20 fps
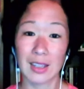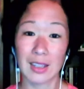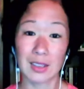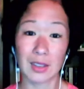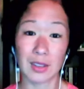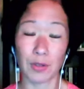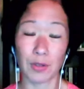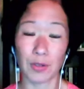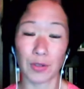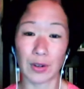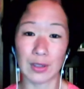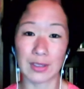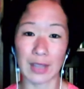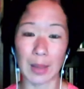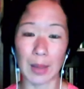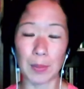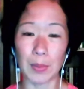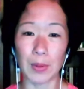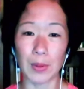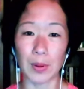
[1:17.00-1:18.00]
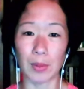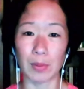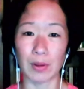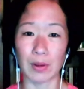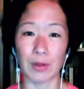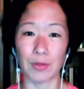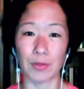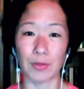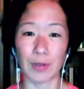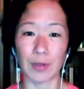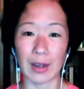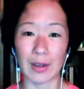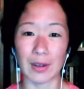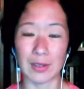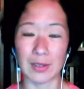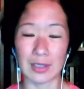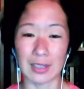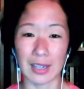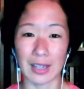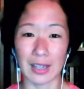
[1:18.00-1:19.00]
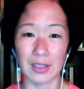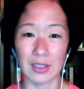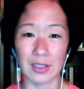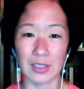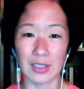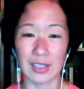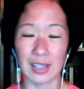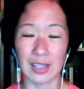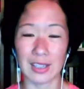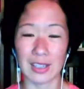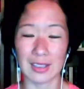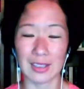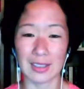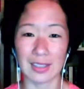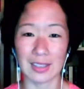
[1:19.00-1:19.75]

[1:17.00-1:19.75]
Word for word: So for example, we've found in other studies